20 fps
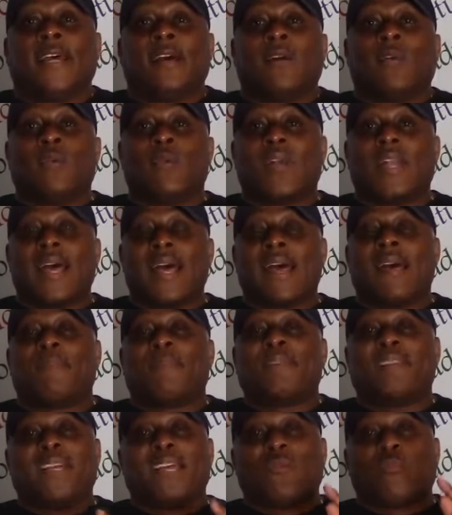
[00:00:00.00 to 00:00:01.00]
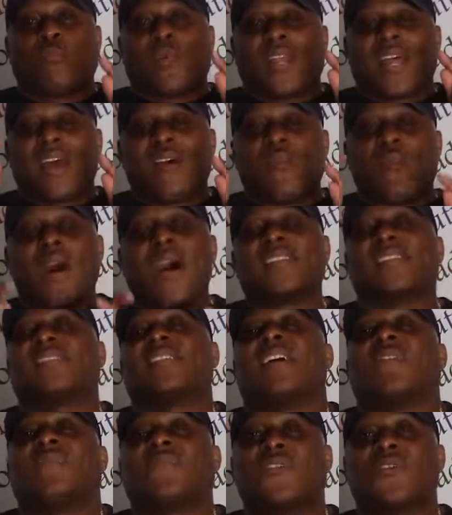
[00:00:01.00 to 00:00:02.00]
what happened when I watched
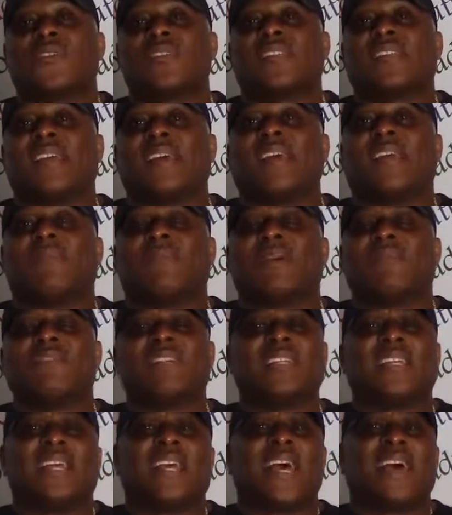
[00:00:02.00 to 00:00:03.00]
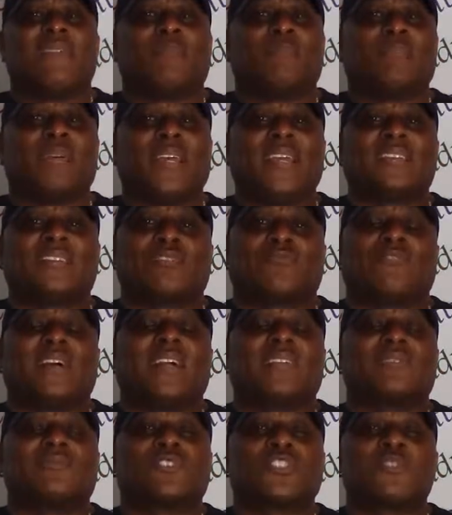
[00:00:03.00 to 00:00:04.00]
that first game, I really hadn't paid
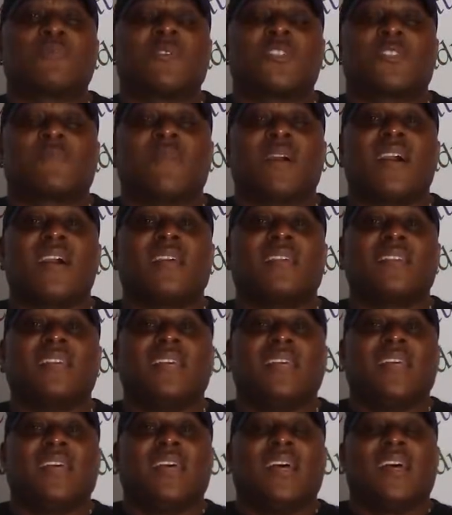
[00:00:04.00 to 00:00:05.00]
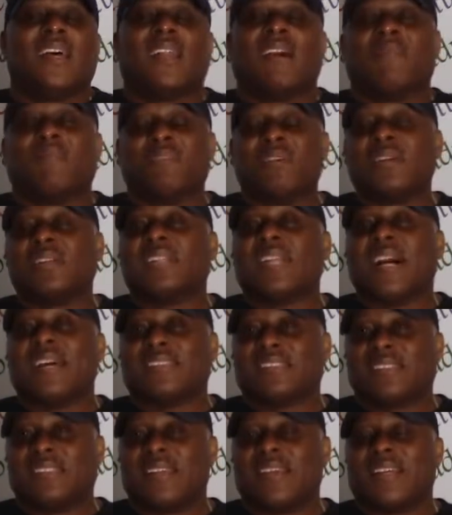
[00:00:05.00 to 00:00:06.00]
Toronto too much mind. And I
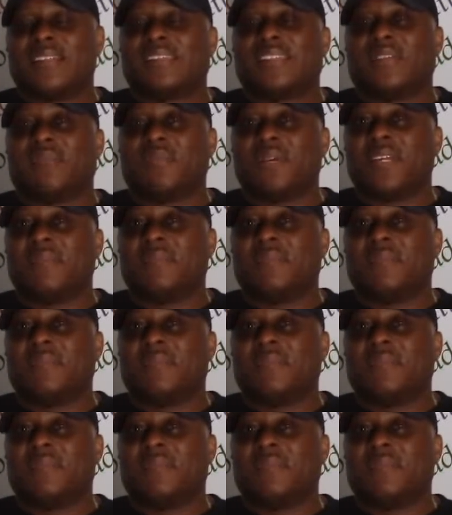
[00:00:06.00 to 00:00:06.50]
realized then, I said, wait